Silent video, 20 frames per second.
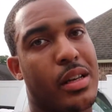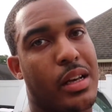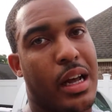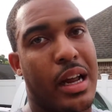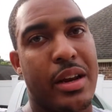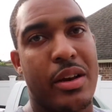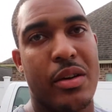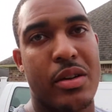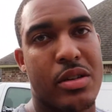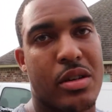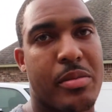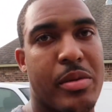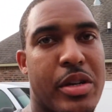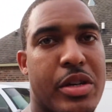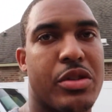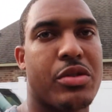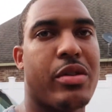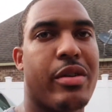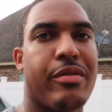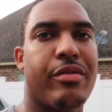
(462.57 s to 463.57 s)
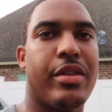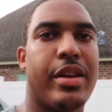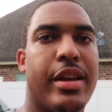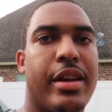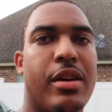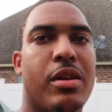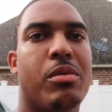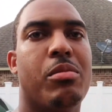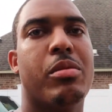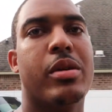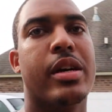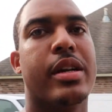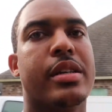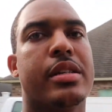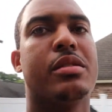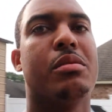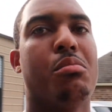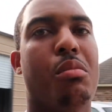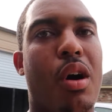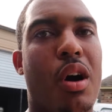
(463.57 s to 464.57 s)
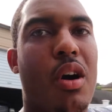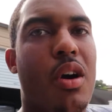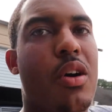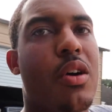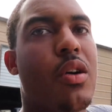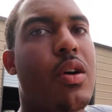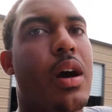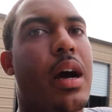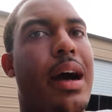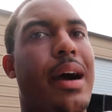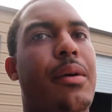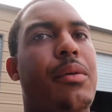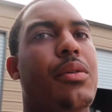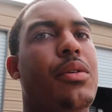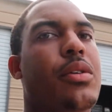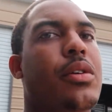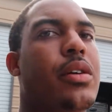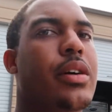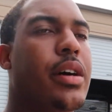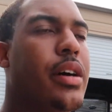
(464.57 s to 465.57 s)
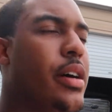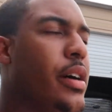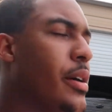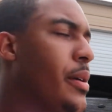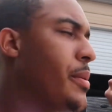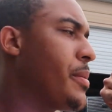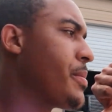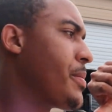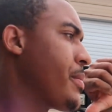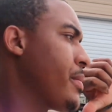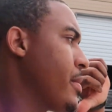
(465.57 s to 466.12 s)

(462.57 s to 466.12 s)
I know it's gonna be a short video, but tomorrow I will